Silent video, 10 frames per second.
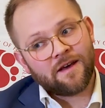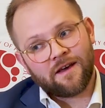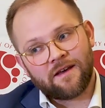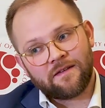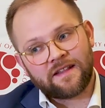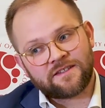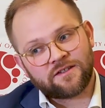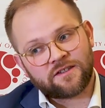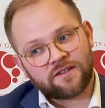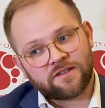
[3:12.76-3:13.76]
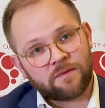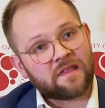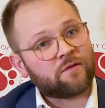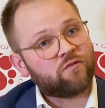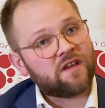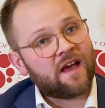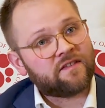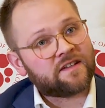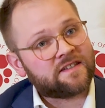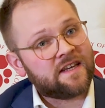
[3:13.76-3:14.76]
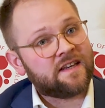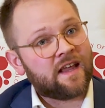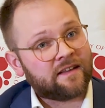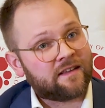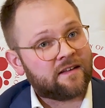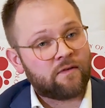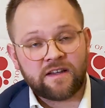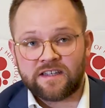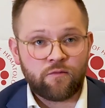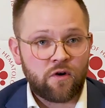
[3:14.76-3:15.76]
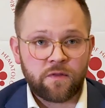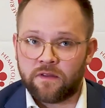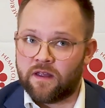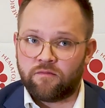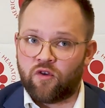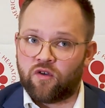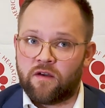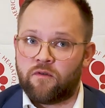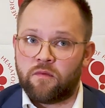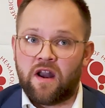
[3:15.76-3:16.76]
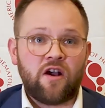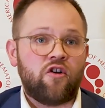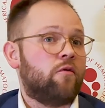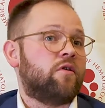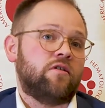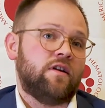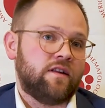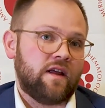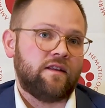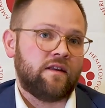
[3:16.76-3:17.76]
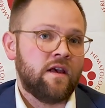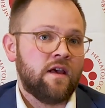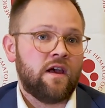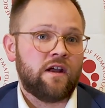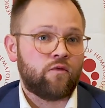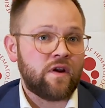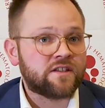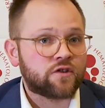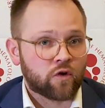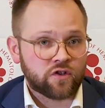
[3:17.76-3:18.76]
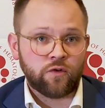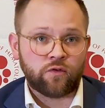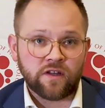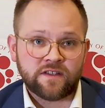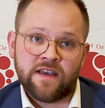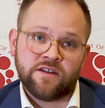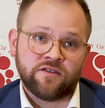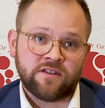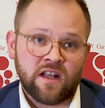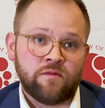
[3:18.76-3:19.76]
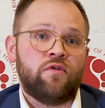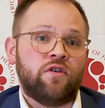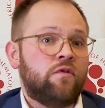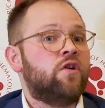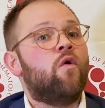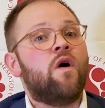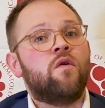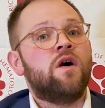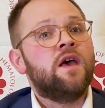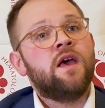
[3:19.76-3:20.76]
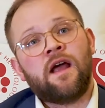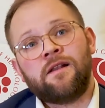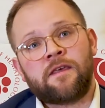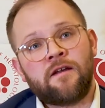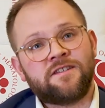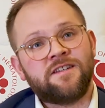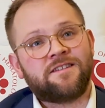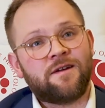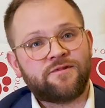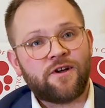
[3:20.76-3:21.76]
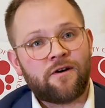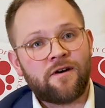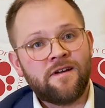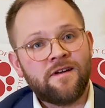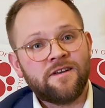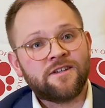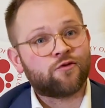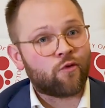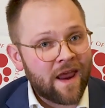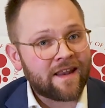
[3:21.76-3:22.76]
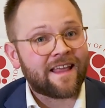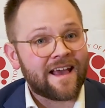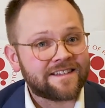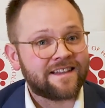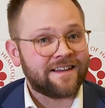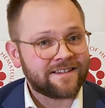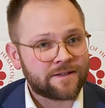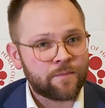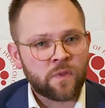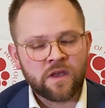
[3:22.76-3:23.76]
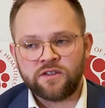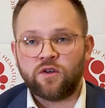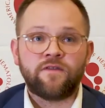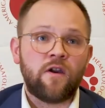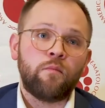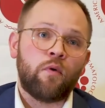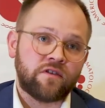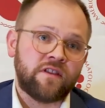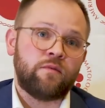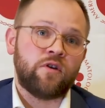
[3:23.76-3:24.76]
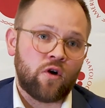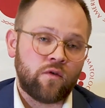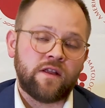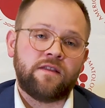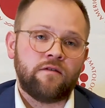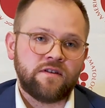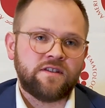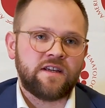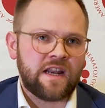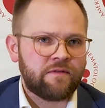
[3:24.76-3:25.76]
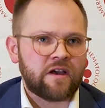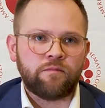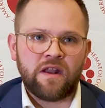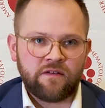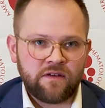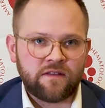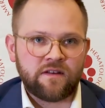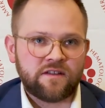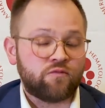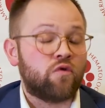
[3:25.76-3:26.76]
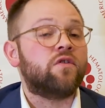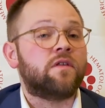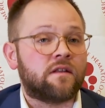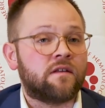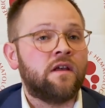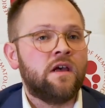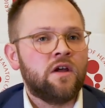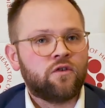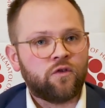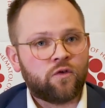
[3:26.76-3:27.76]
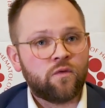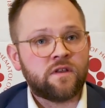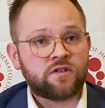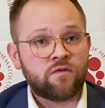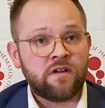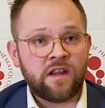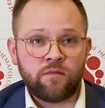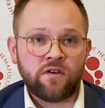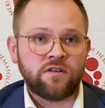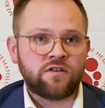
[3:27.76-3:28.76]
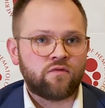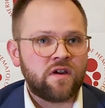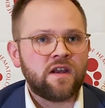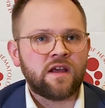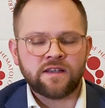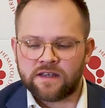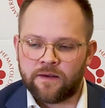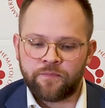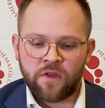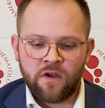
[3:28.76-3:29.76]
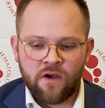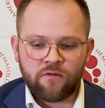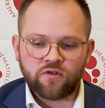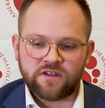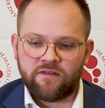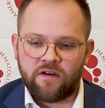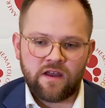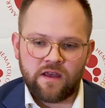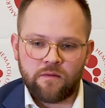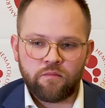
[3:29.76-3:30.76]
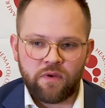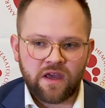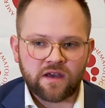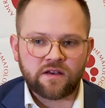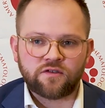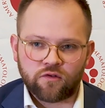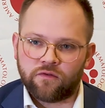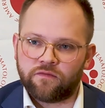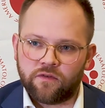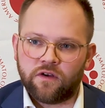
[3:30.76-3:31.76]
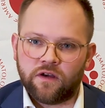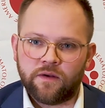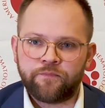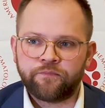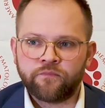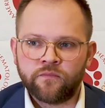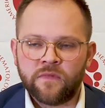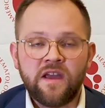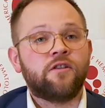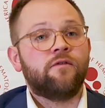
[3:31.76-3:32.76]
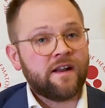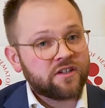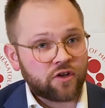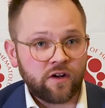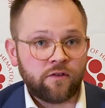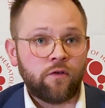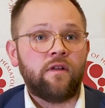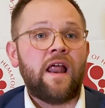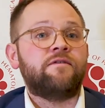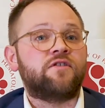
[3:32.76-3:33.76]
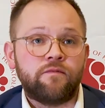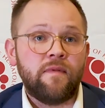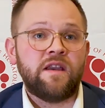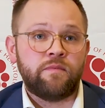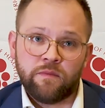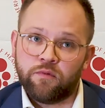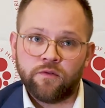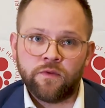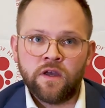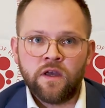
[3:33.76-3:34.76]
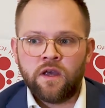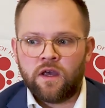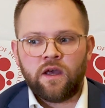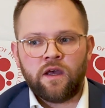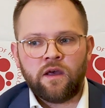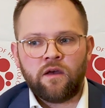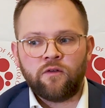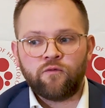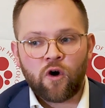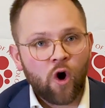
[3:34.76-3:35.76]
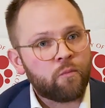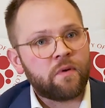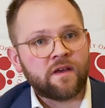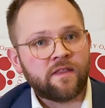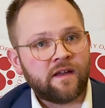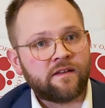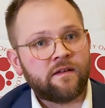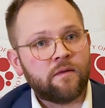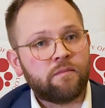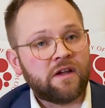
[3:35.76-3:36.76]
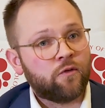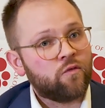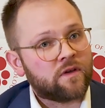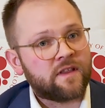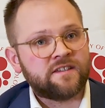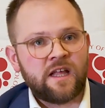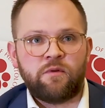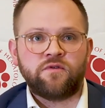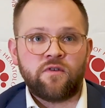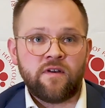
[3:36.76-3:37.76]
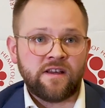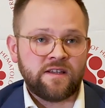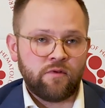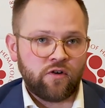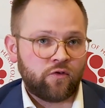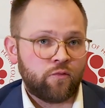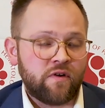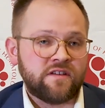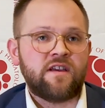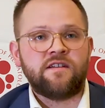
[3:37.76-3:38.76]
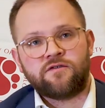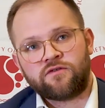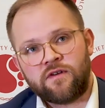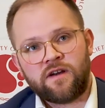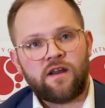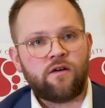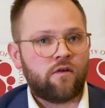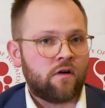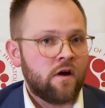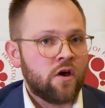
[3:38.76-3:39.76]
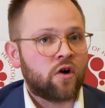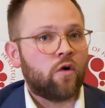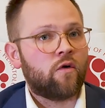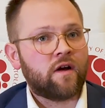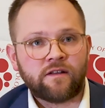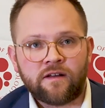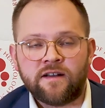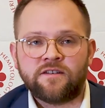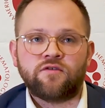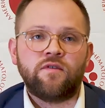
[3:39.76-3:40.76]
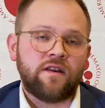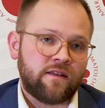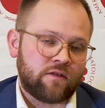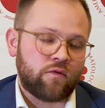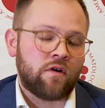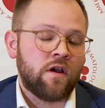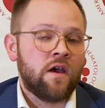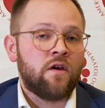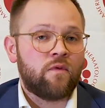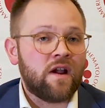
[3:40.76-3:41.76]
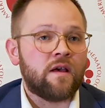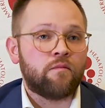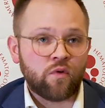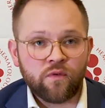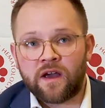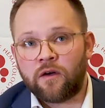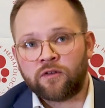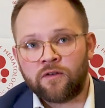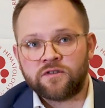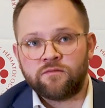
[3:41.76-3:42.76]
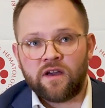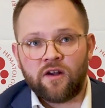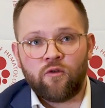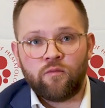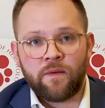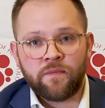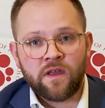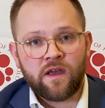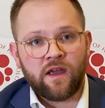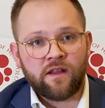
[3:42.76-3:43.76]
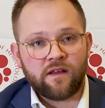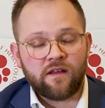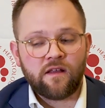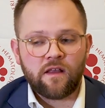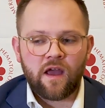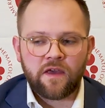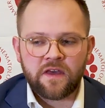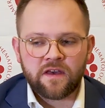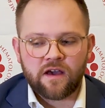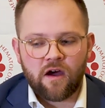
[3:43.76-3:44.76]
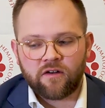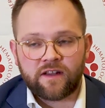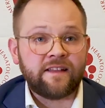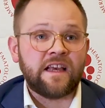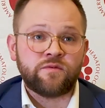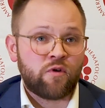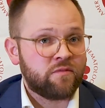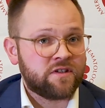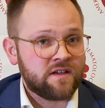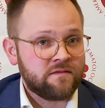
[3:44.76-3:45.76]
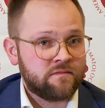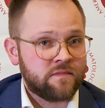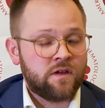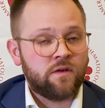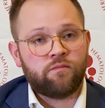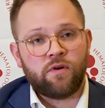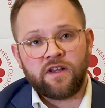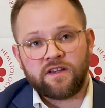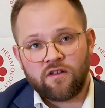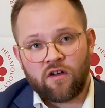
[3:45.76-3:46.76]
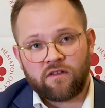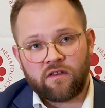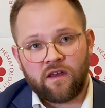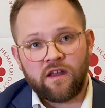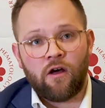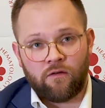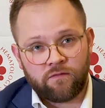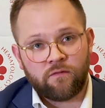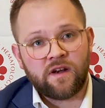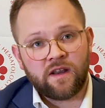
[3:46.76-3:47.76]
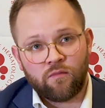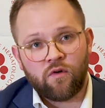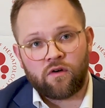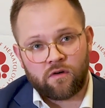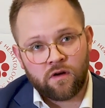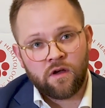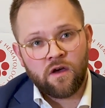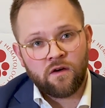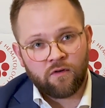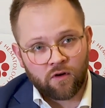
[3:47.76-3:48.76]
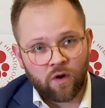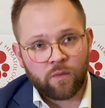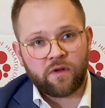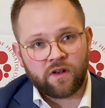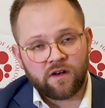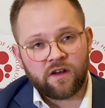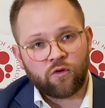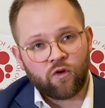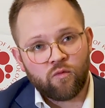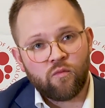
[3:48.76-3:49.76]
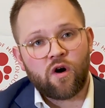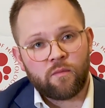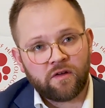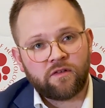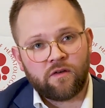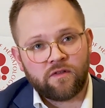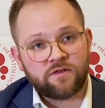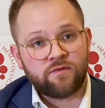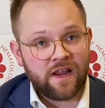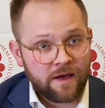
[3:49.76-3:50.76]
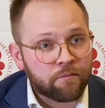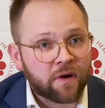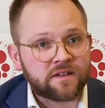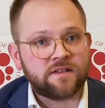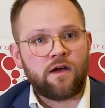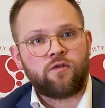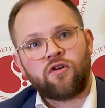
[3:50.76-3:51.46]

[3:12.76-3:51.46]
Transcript: Uh, that's something that we haven't seen yet. And when I say worth it, I'm talking from an economical and, and, and resource utilization standpoint. We know how healthcare systems are strained as it is. So it's very important that we know that there is significant benefit and it's worth it to do the screening because screening is, a, of course, a very big sort of um, intervention in lives of many people. Uh, and we're hoping that by doing this type of screening, similar to breast cancer screening or colorectal cancer screening, that we're really improving outcomes in myeloma. And I think our data is promising, but it's not enough. We need more follow up and I need to know more about how this really impacts the